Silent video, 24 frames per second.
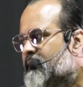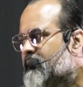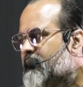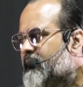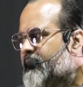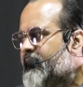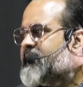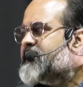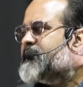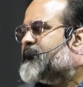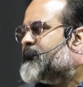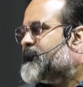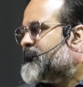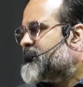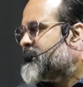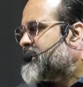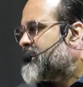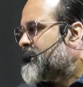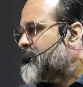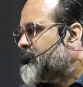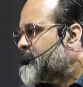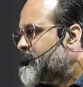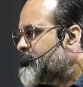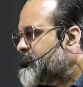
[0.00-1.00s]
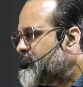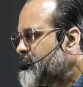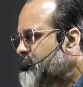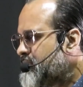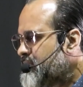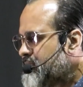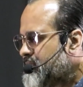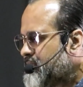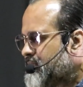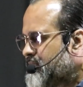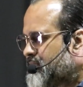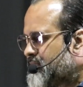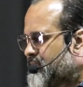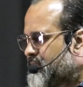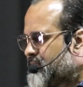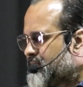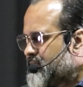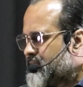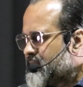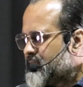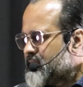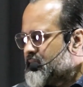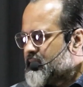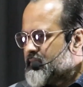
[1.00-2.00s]
Raise yourself.
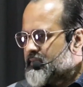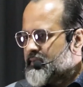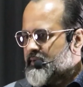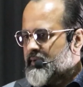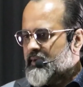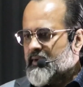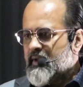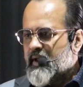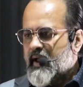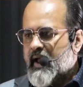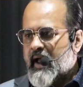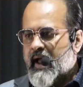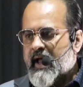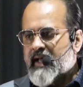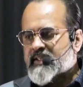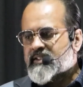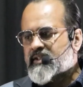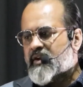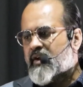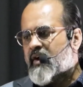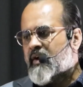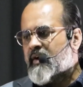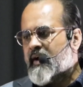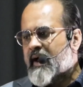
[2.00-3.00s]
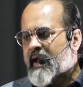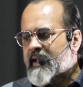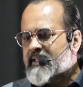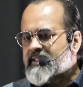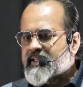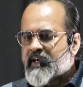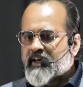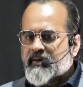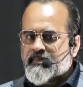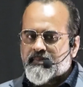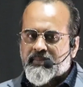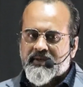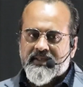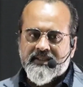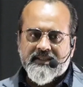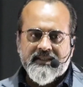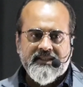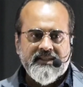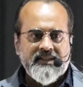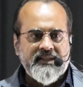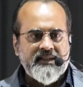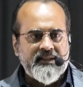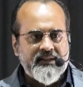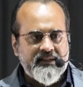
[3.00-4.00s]
As long as that
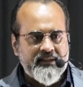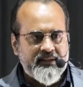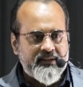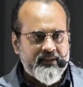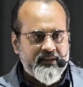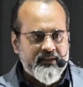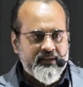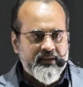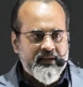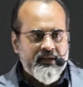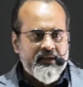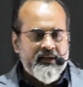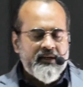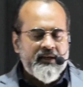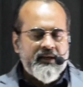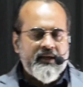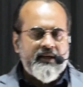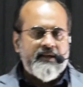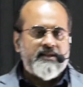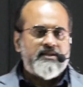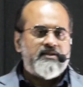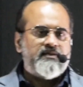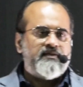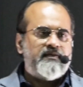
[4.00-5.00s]
person is